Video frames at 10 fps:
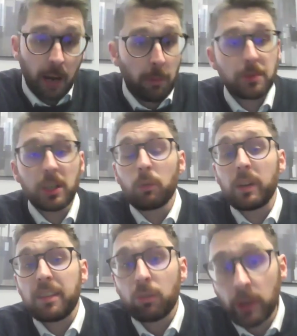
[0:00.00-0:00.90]
I'm
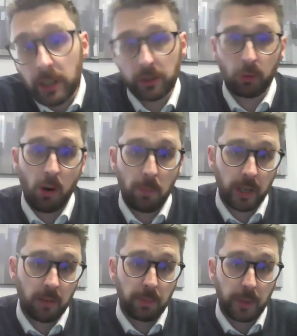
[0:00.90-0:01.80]
absolutely thrilled to
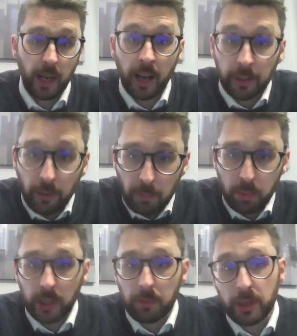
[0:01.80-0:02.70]
open up another
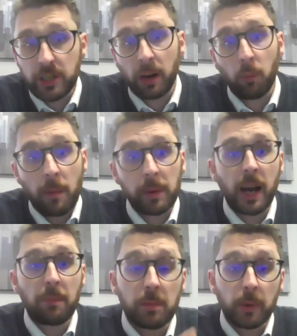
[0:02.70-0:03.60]
brilliant Britcham
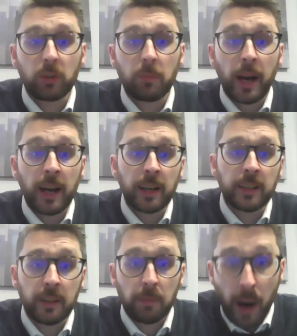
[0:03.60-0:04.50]
webinar promoted
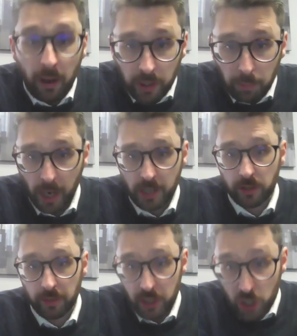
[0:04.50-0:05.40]
by the Paraná
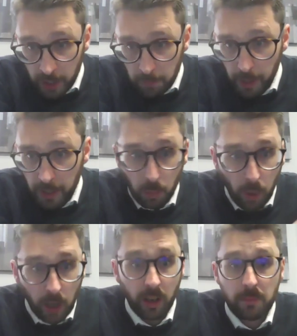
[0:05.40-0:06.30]
branch of the Chamber.
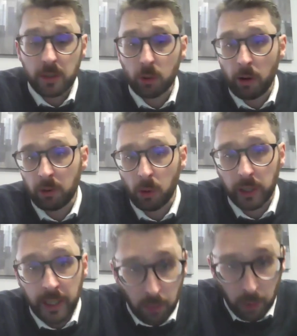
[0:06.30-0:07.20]
Welcome to
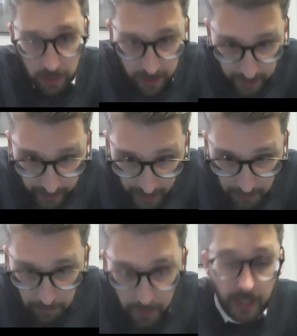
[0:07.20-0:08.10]
everyone here with us
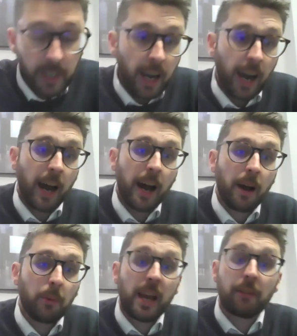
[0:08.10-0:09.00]
today.
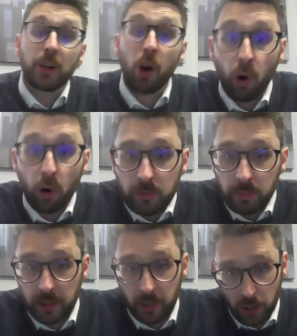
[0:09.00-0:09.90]
We have an awesome
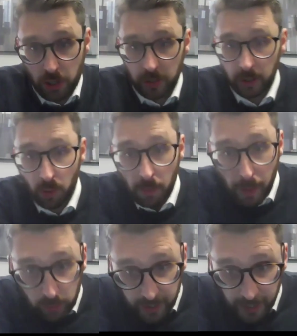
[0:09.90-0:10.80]
discussion that we're
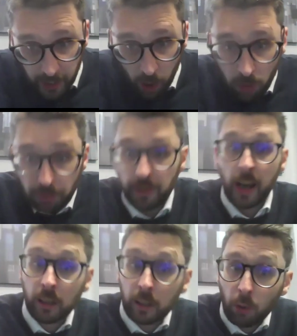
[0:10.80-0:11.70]
about to kick off.
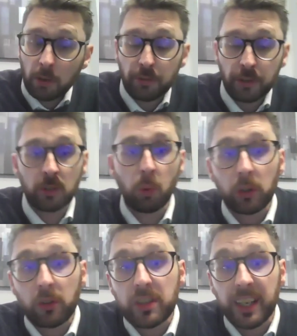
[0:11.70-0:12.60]
A global view,
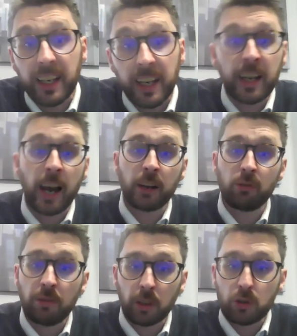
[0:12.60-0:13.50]
what does the AI
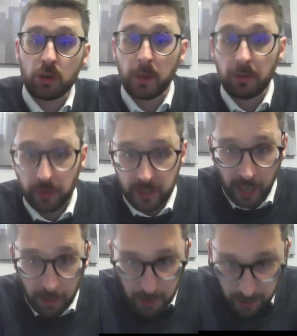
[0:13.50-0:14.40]
revolution mean for
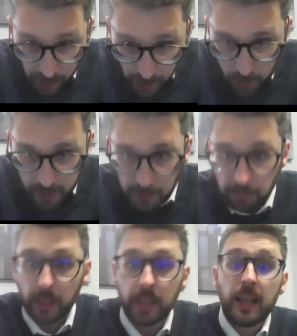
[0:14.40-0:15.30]

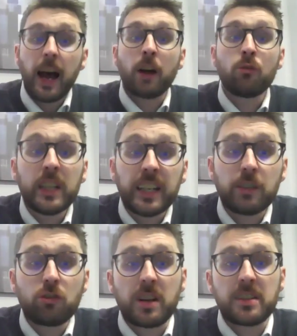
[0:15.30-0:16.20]
cybersecurity? A really
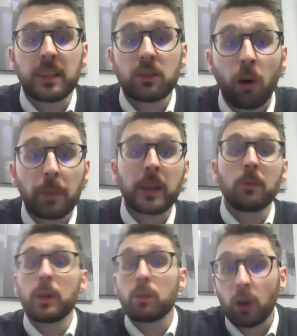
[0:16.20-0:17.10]
interesting topic,
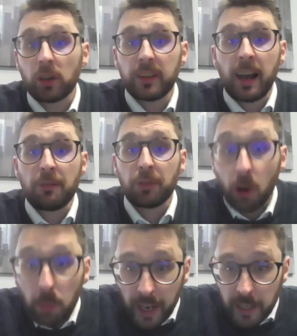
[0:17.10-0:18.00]
and we're honored to have
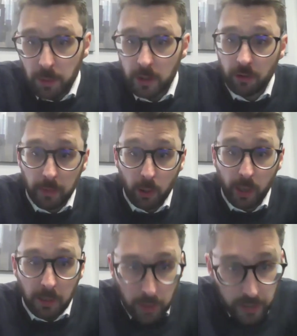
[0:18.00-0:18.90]
global experts from the
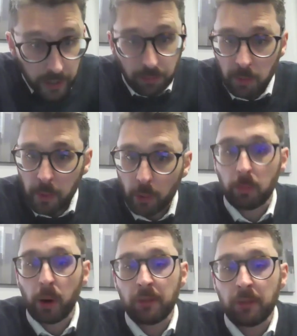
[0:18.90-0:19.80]
UK and Brazil, from both the
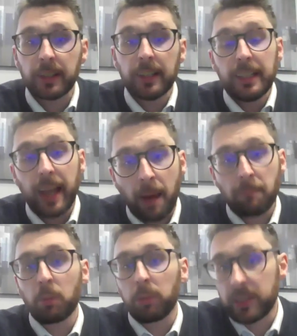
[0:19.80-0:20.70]
private
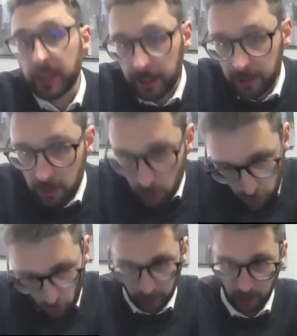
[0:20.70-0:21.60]
and public sectors,
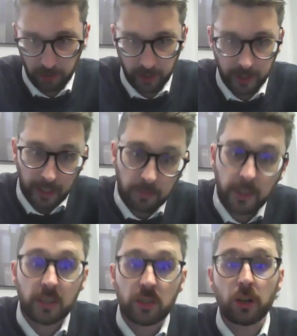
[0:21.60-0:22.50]
joining us today
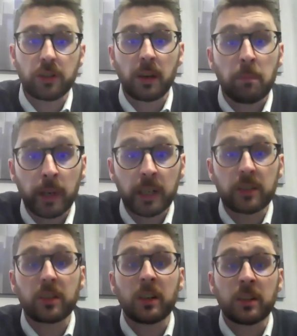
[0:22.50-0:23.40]
to discuss and
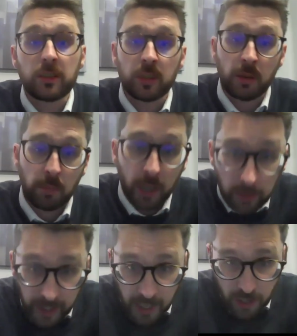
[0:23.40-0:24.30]
bring us some
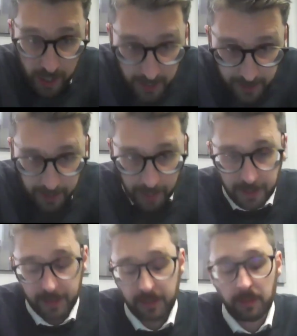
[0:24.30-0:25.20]
cutting-edge
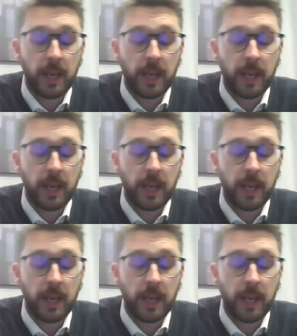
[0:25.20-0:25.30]
insights.